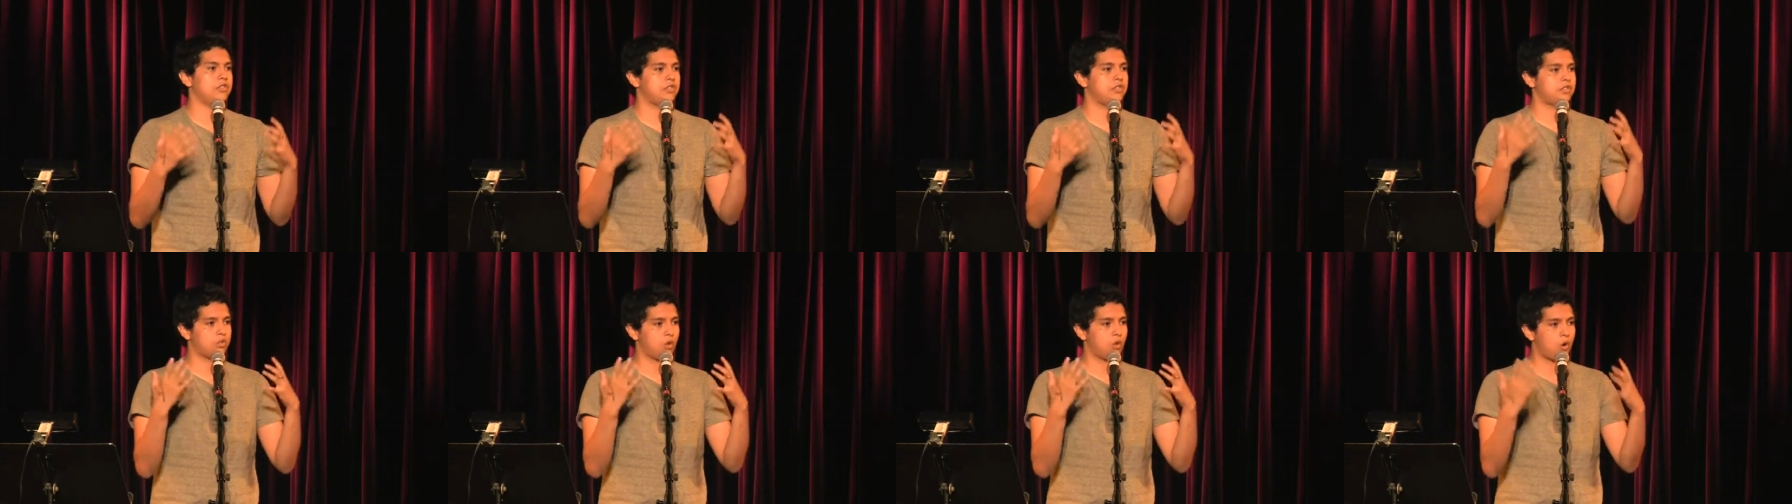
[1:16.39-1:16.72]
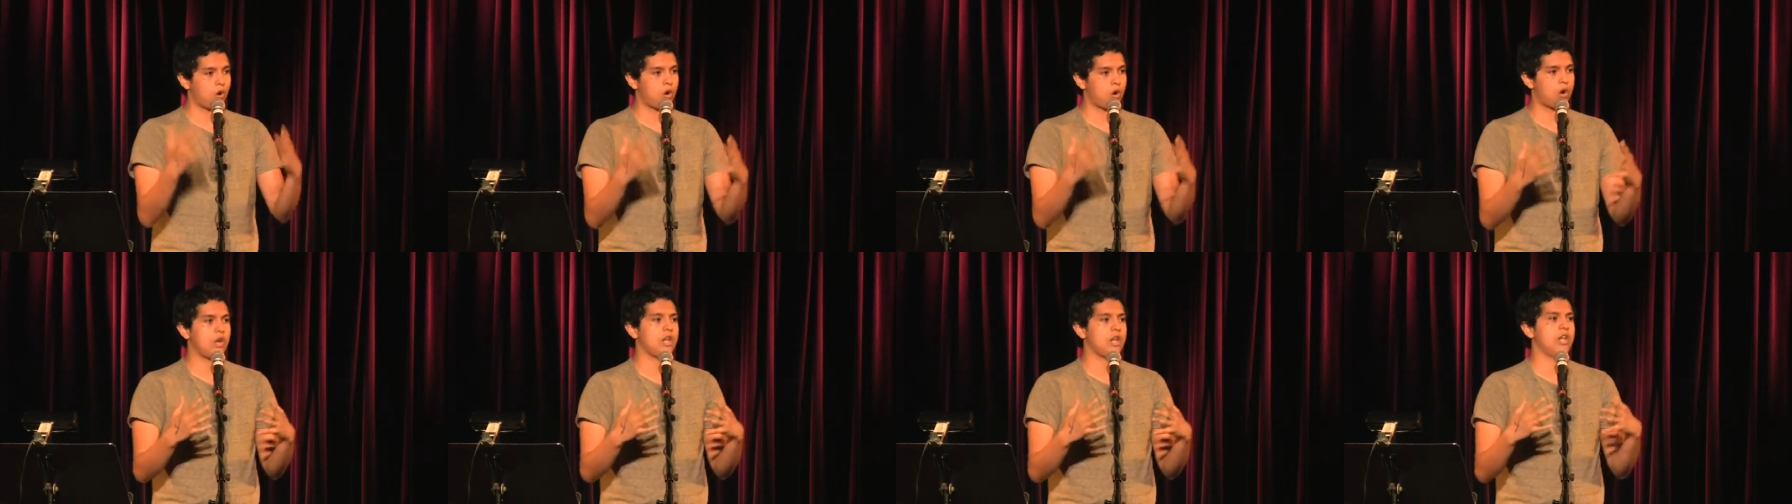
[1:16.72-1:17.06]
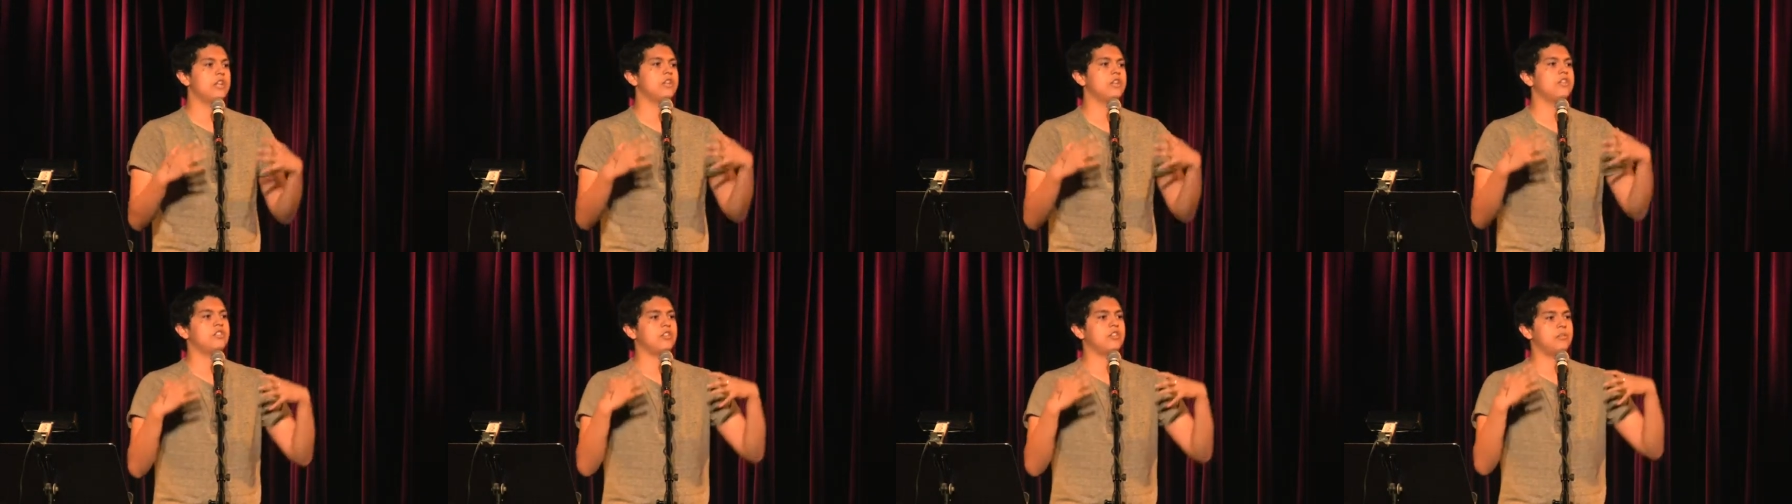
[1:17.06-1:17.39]

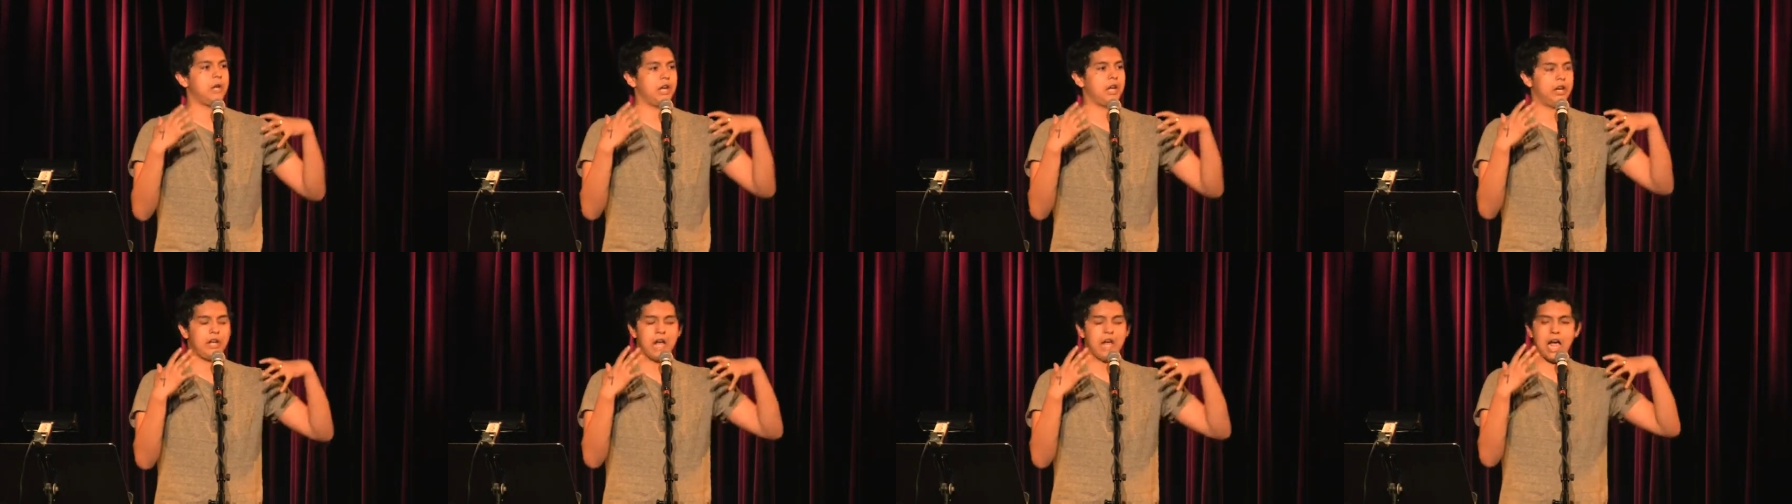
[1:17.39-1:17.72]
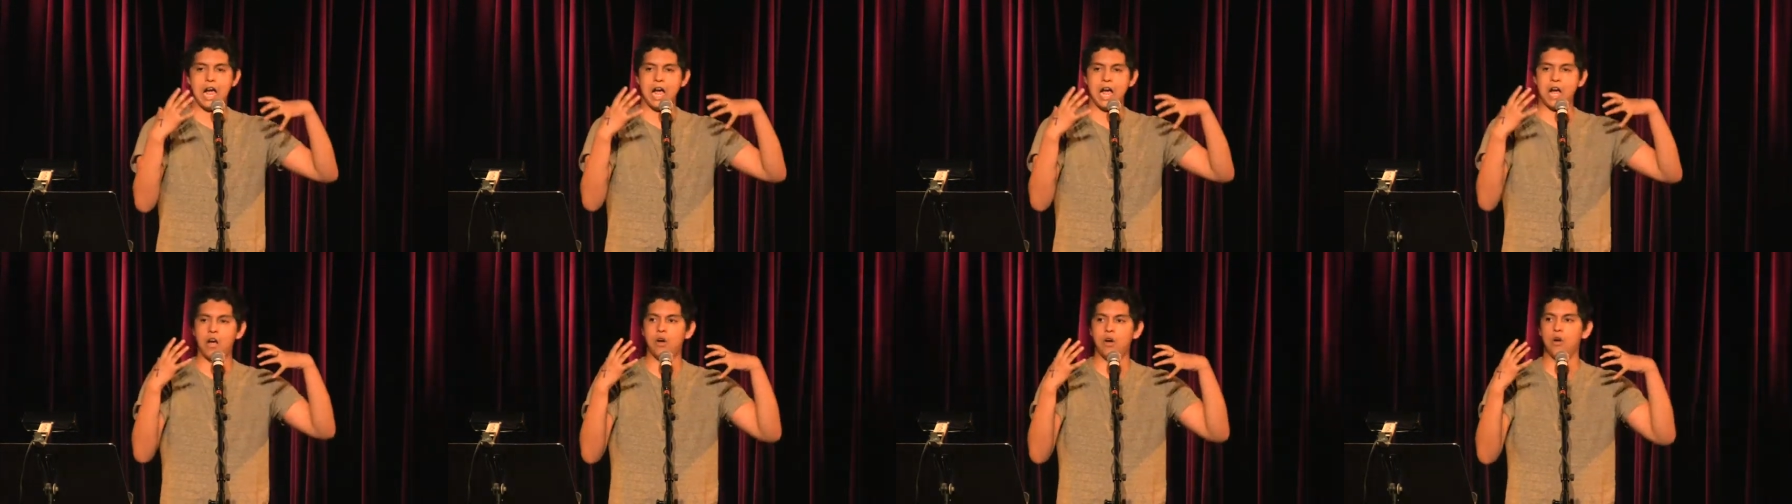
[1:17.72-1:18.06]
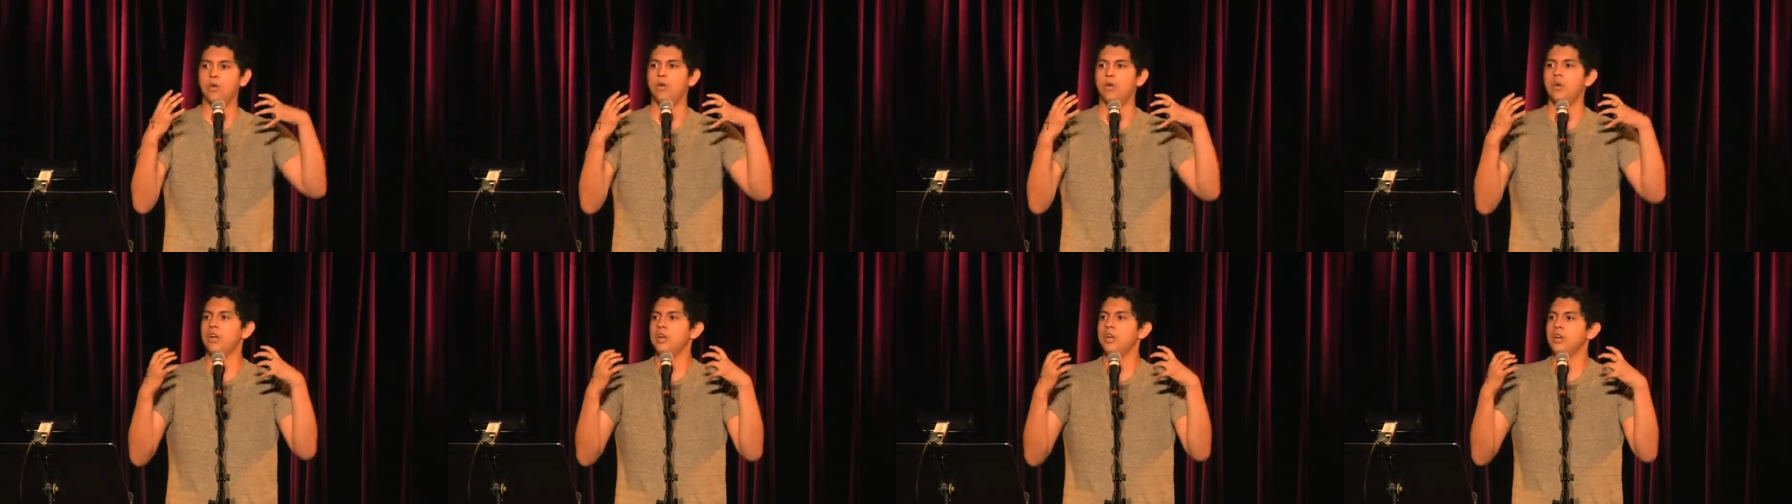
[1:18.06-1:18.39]
stories, about
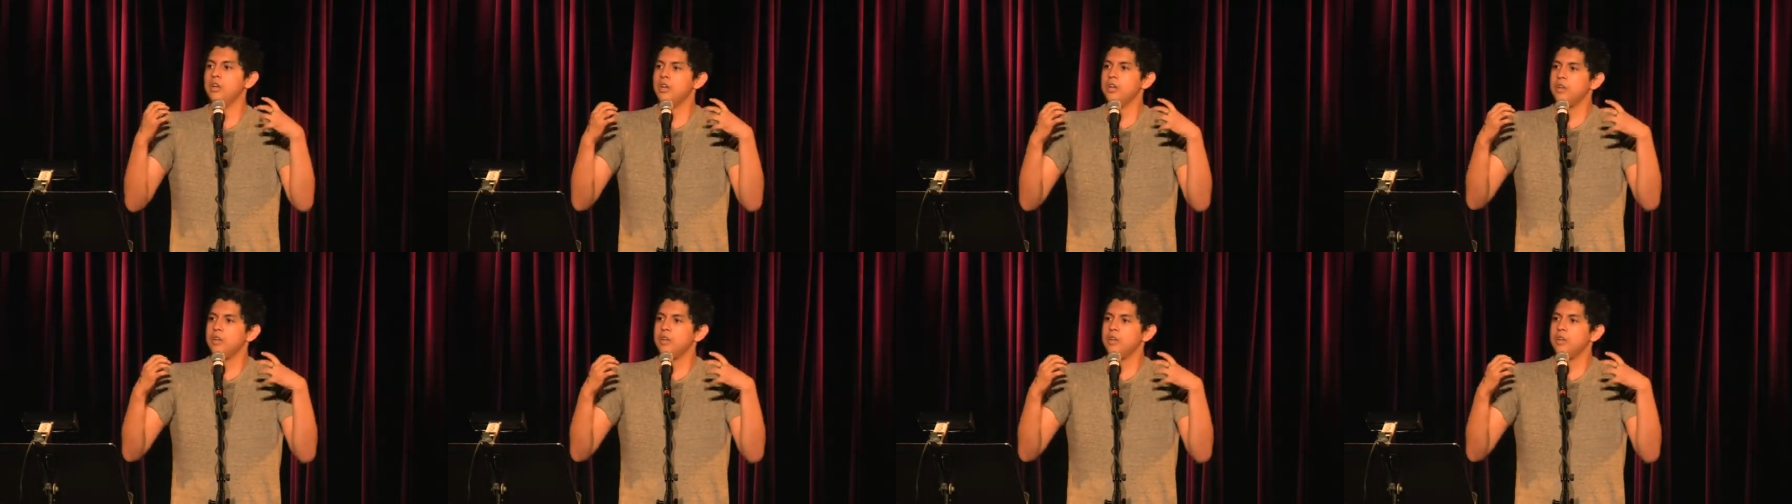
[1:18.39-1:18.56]
how